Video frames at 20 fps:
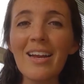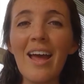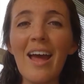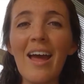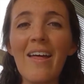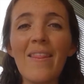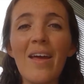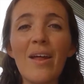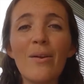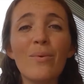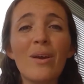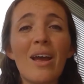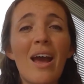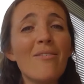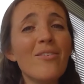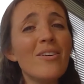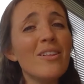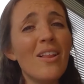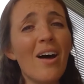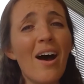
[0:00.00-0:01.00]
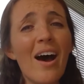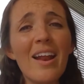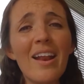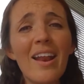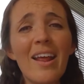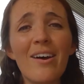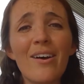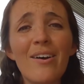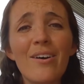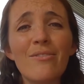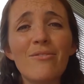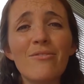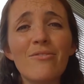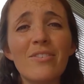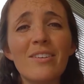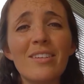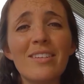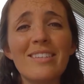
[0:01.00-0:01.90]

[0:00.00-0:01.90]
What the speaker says: and then we have a lot of